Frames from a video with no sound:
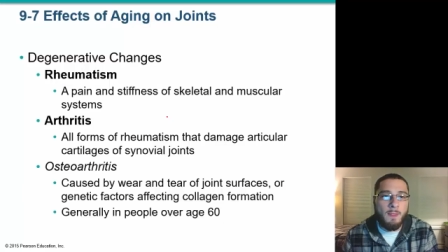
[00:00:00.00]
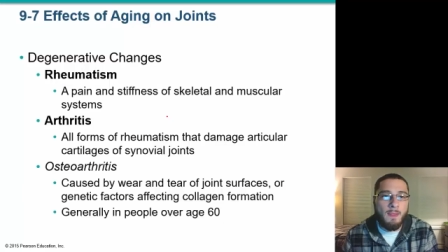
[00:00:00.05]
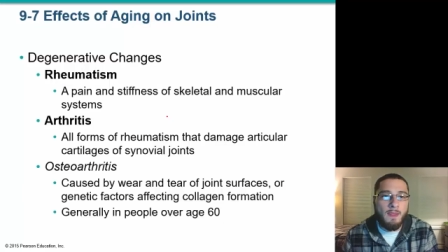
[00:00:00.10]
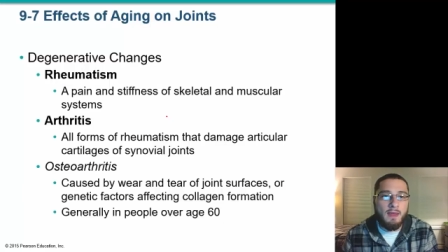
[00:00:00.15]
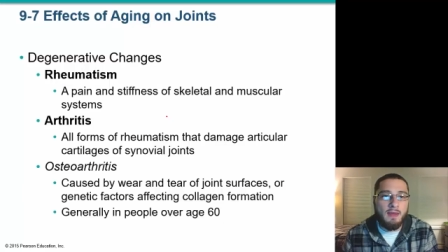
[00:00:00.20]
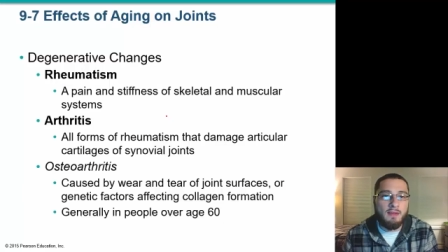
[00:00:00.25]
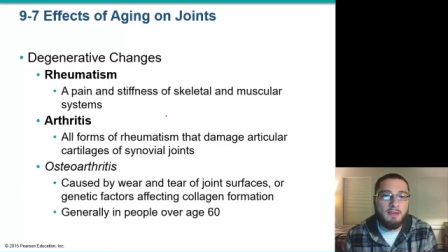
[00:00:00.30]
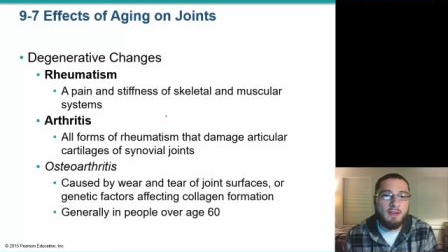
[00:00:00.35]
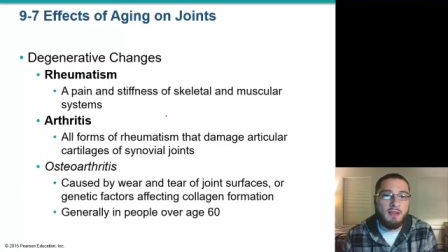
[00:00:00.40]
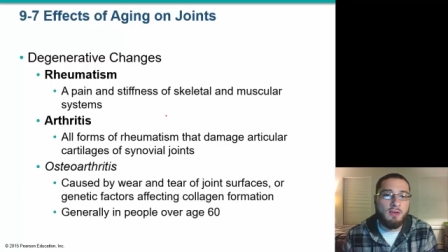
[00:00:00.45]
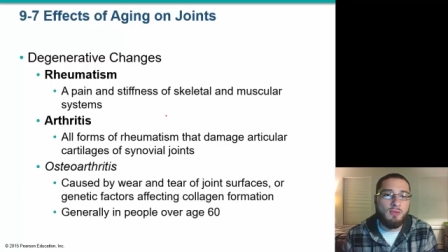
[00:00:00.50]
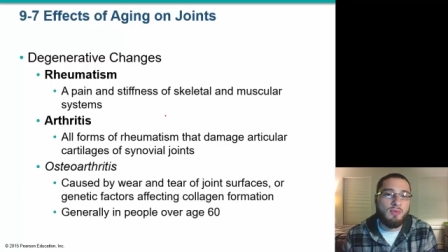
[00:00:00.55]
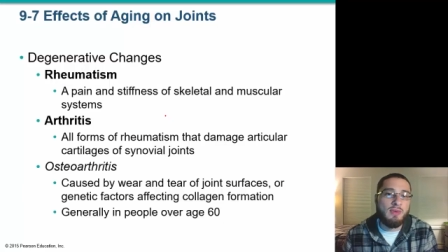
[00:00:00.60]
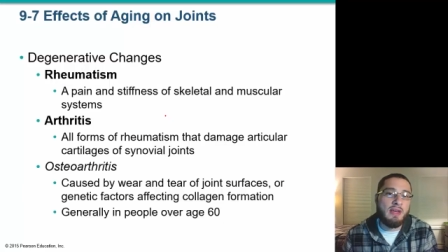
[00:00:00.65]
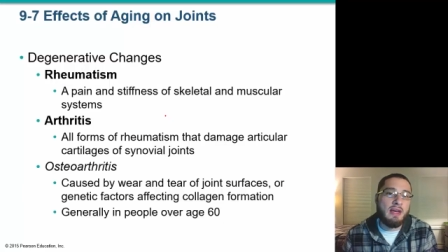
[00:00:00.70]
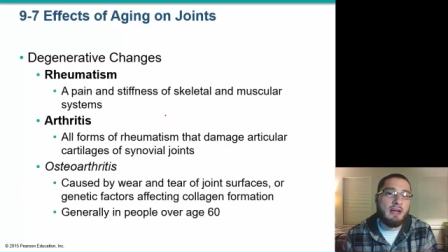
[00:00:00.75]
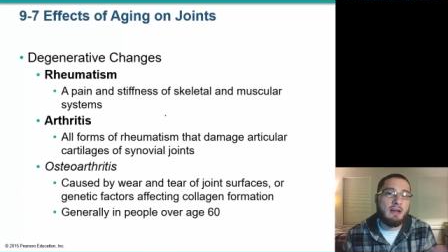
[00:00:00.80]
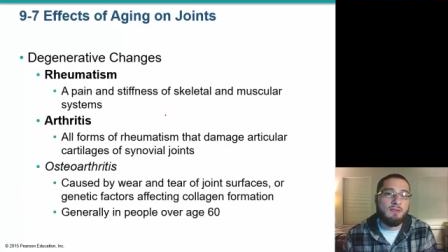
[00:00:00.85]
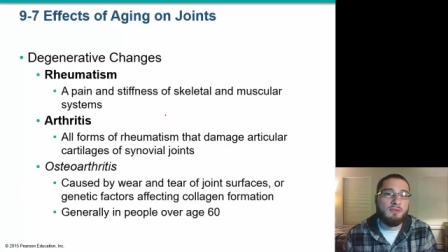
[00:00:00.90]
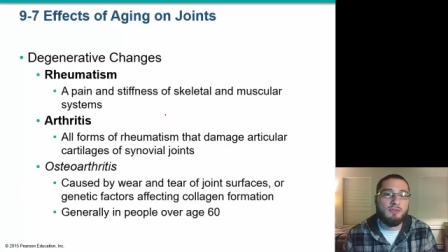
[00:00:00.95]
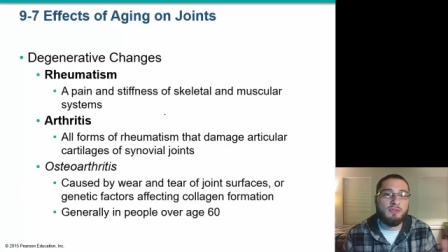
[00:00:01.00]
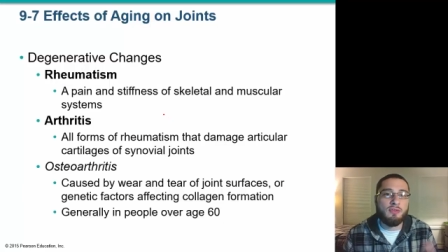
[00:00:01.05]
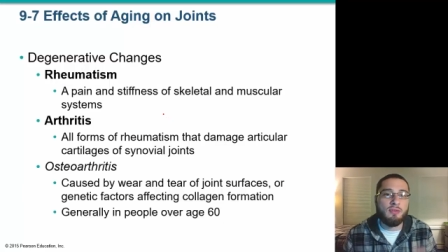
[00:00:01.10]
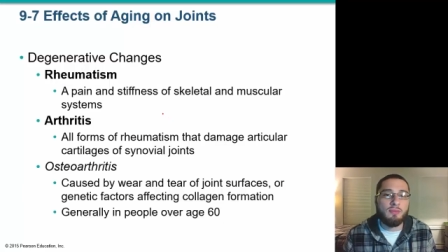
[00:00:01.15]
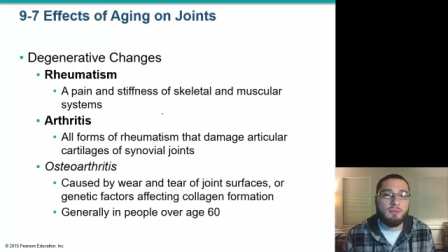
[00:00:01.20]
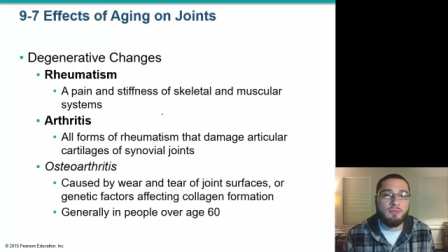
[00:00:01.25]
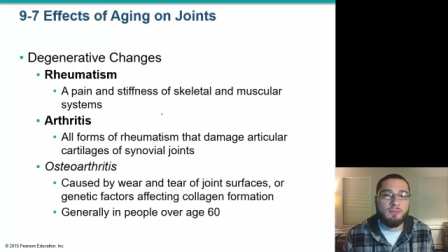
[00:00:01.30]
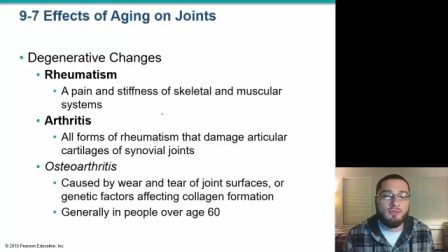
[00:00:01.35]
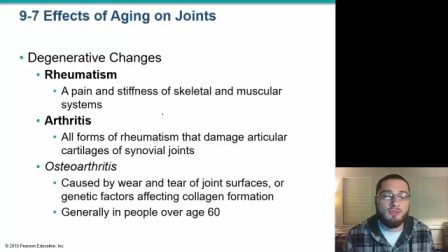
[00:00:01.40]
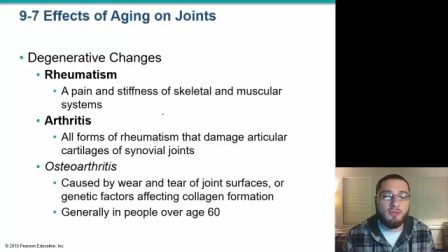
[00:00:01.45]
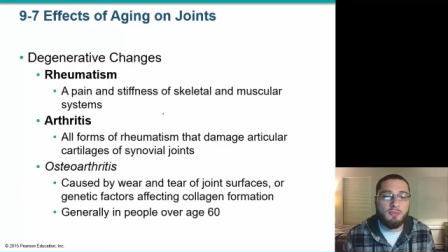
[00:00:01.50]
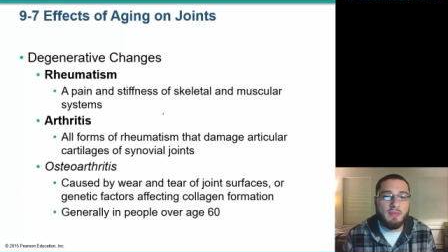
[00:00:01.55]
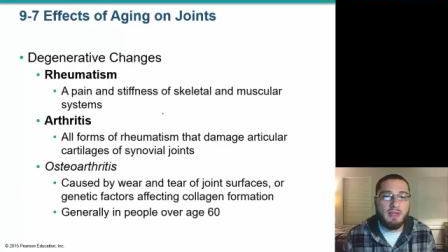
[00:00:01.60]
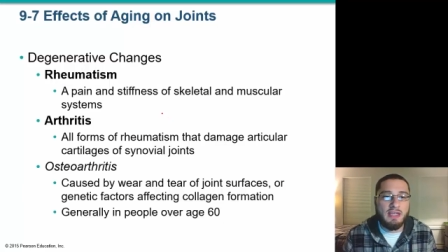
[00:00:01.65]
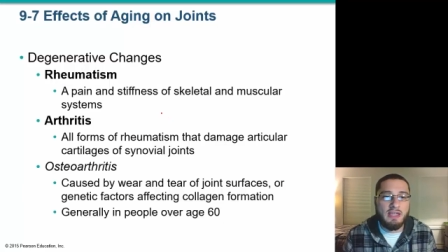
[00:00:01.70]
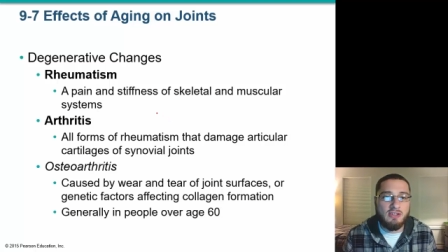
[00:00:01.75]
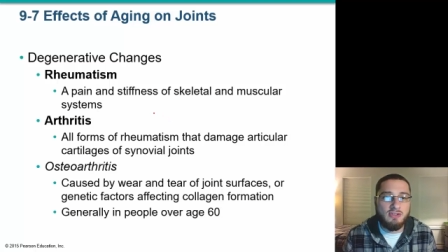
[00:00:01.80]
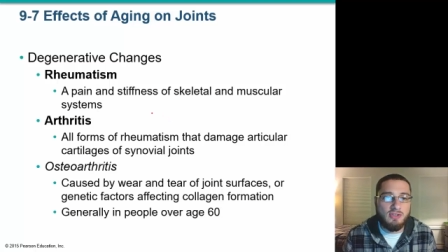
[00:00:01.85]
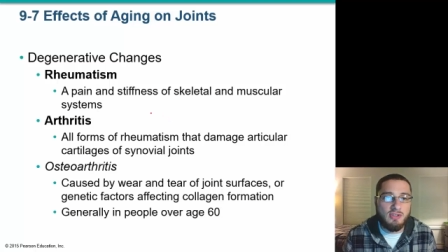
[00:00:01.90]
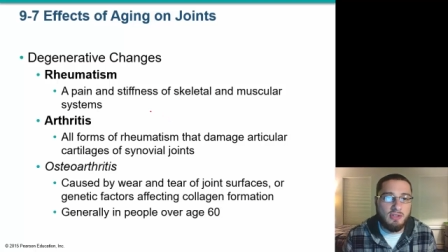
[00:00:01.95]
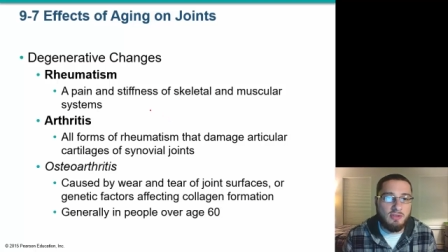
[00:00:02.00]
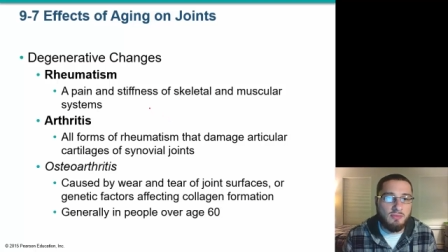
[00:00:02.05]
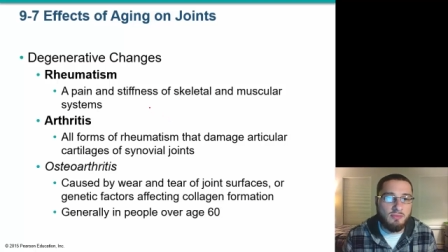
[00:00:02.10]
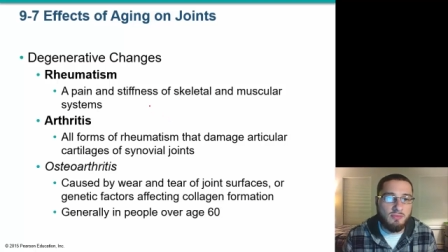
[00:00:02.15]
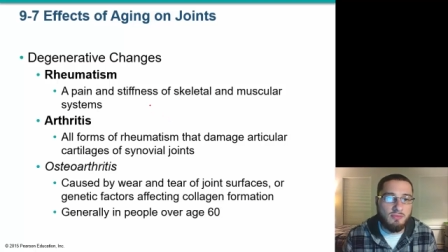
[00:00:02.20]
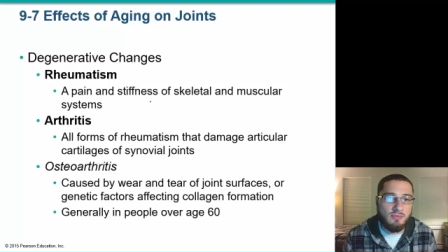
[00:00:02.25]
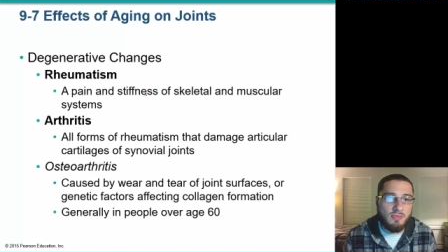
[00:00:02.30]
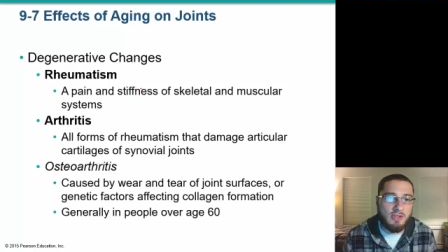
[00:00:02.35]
And then we have some aging